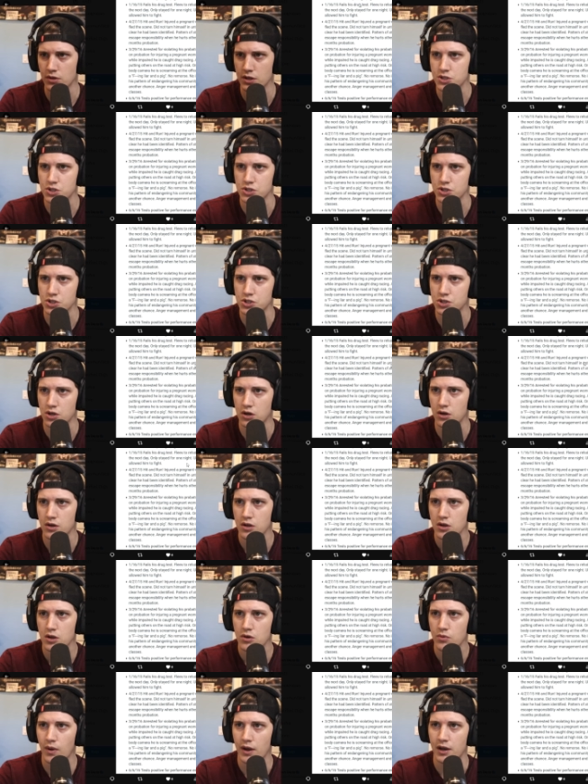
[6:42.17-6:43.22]
let's just start
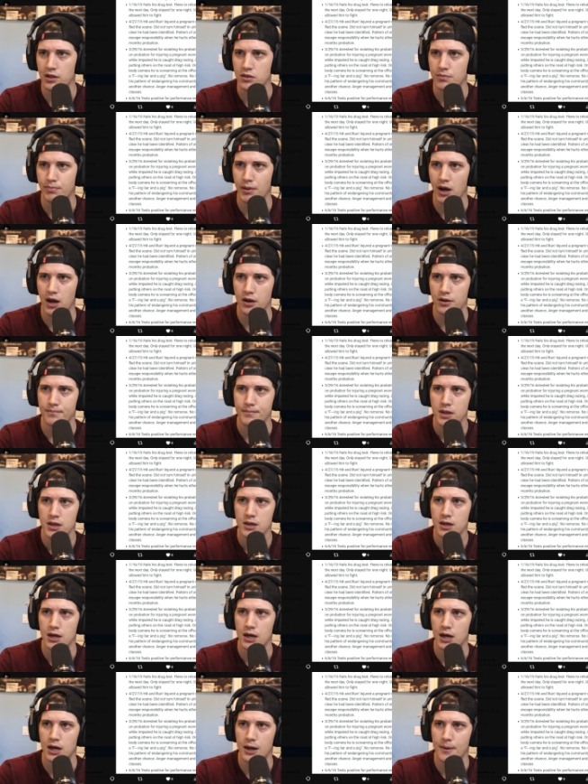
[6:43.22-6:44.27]
right at the bottom.
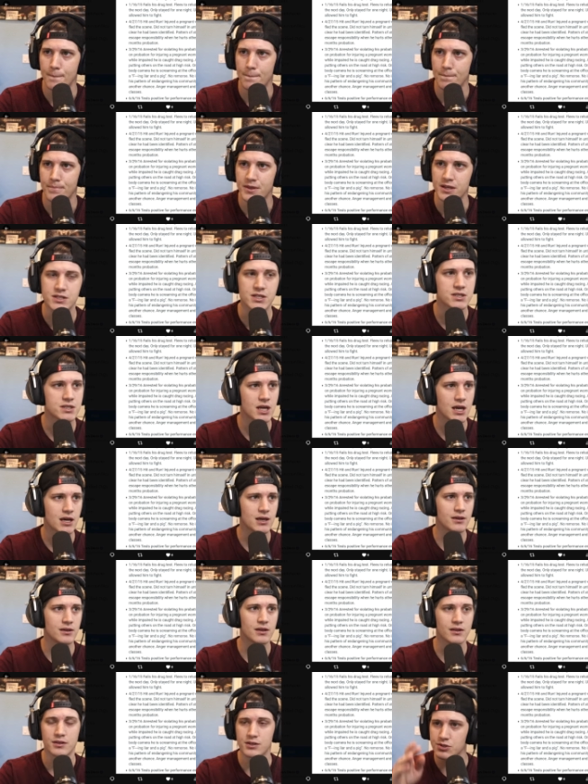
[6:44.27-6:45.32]
This
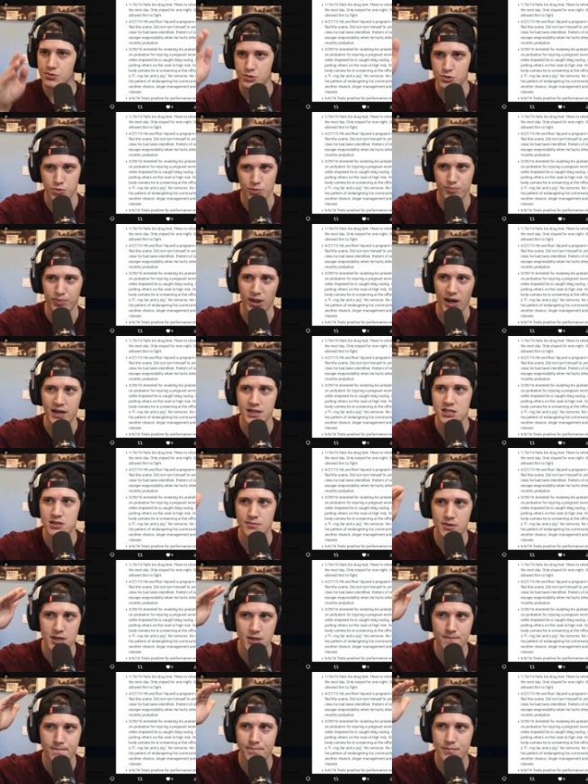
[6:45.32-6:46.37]
was replied to
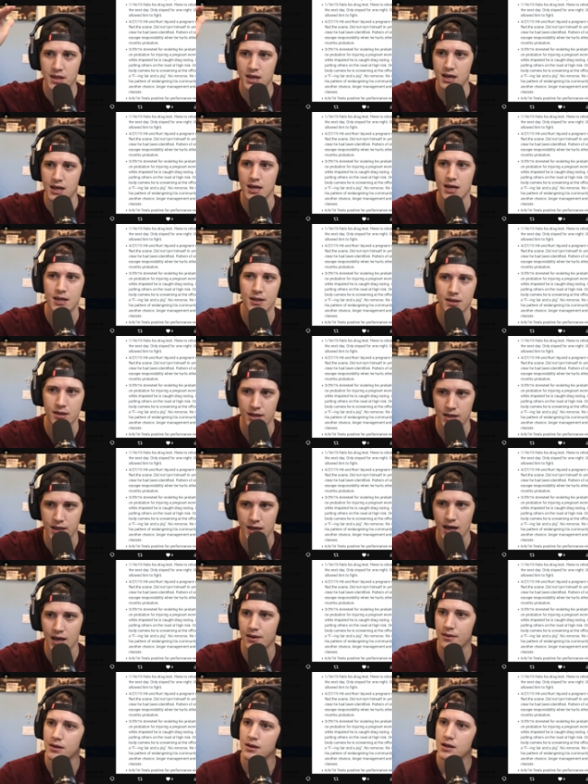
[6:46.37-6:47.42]
me, and
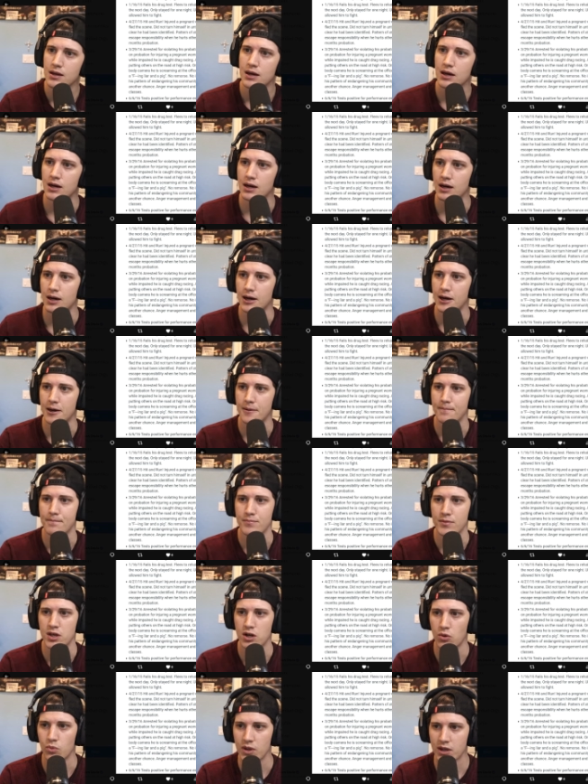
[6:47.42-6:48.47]
again,
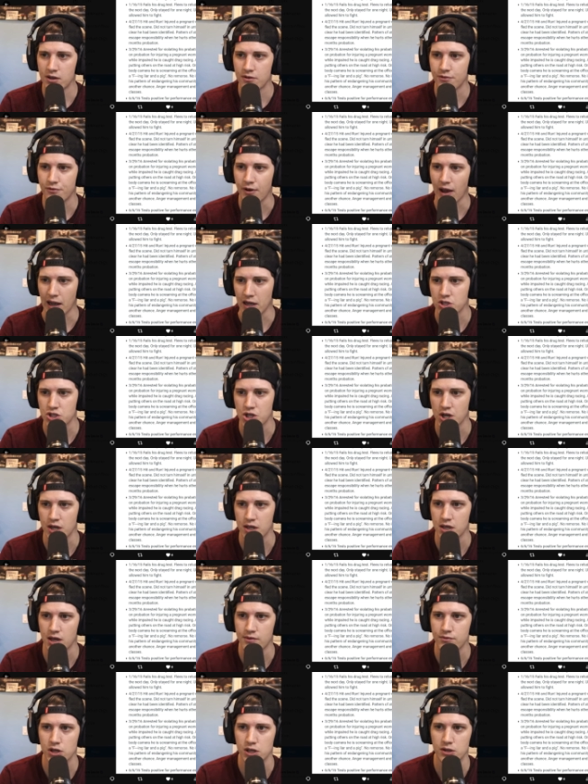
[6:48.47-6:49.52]
you know, we can fact
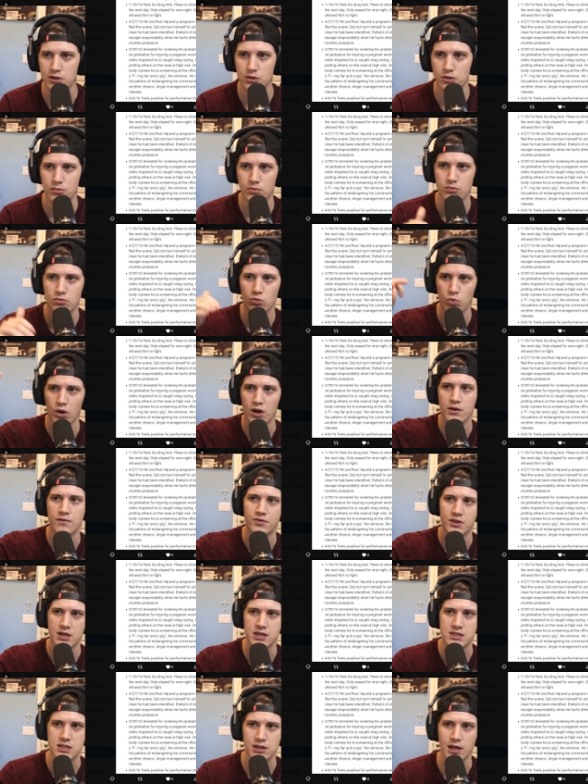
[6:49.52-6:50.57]
check every one of
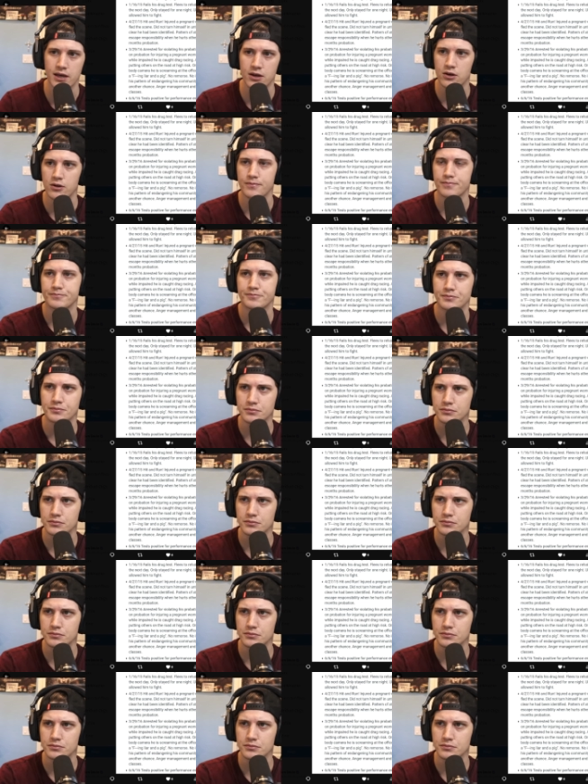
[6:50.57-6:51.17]
these later.